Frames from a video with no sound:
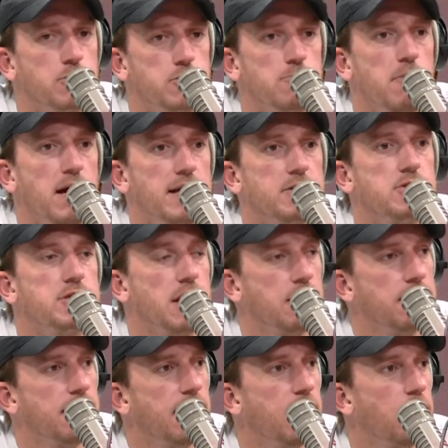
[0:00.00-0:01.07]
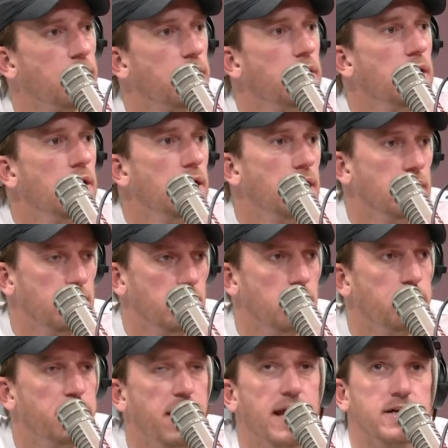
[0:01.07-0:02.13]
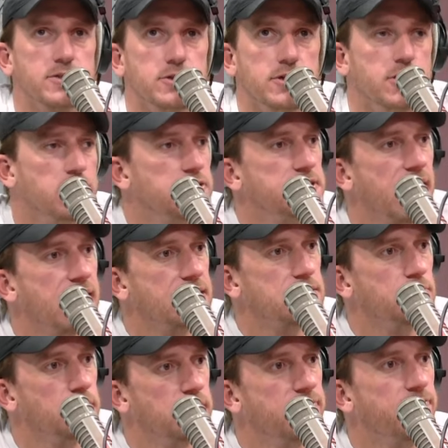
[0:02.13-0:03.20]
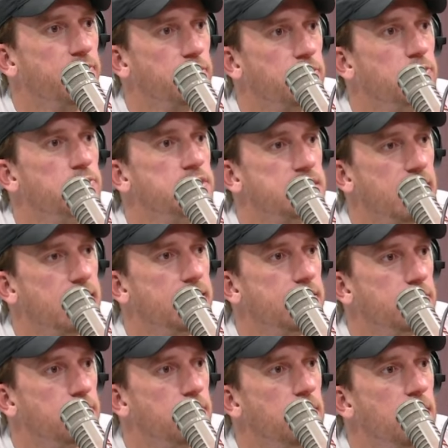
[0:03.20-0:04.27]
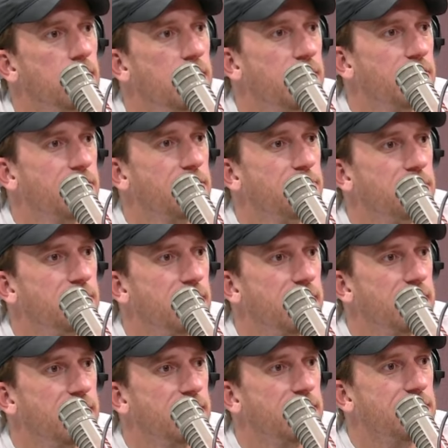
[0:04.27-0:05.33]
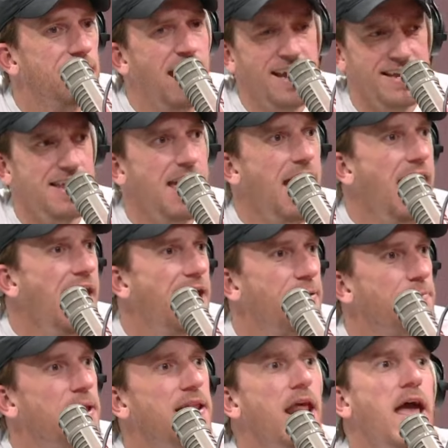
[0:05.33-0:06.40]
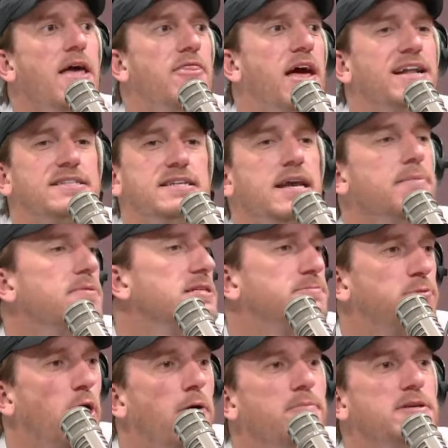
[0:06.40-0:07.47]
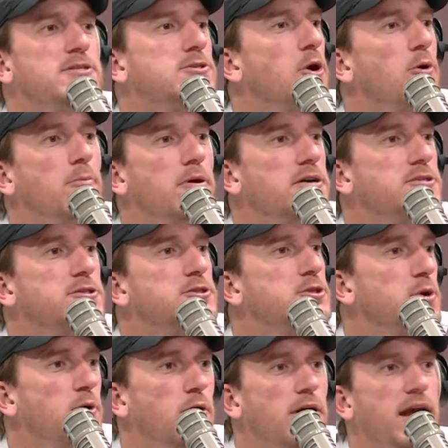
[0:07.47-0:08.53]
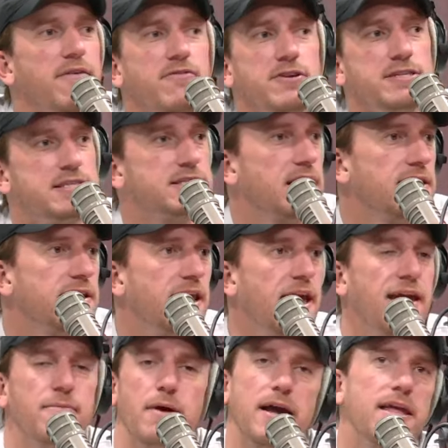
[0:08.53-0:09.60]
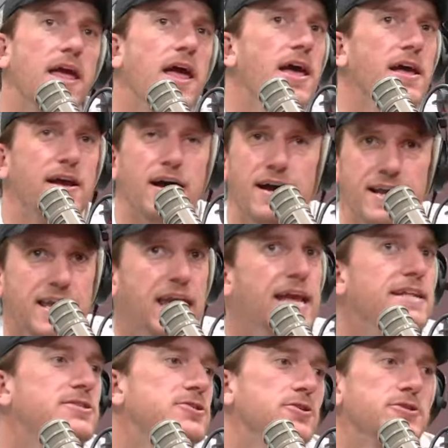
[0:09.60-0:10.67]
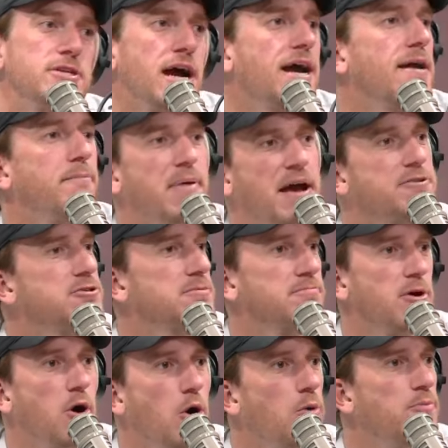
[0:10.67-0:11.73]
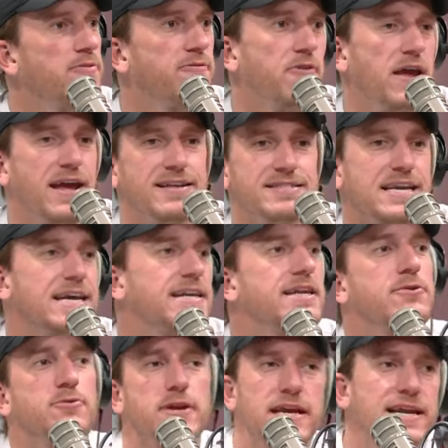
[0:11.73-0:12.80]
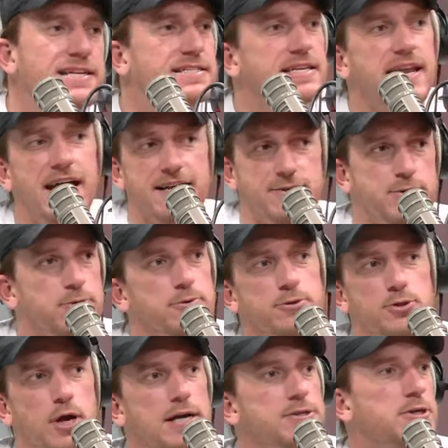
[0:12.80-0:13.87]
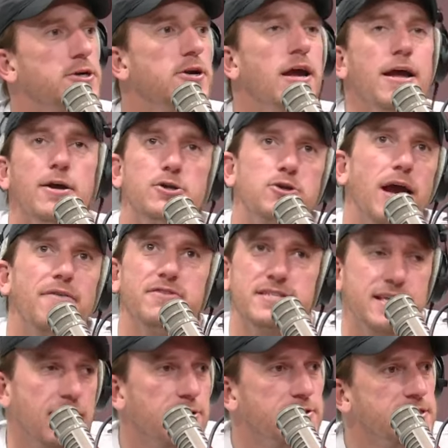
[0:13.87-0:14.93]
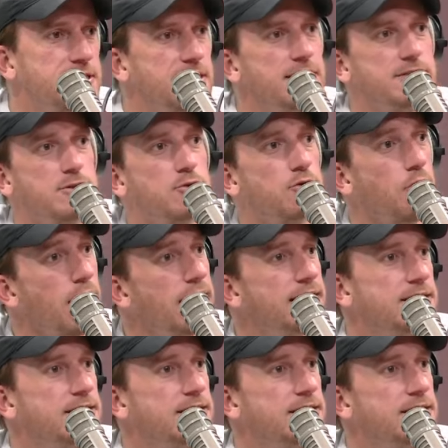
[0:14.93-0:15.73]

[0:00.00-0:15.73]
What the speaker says: mind shelling out a little bit extra of your tax money for a new stadium? They're going to be like, heck yeah, man. That team has brought me so much joy every Sunday. My kids are giant Patrick Mahomes fans. Andy Reid is a national treasure. Travis Kelce is great,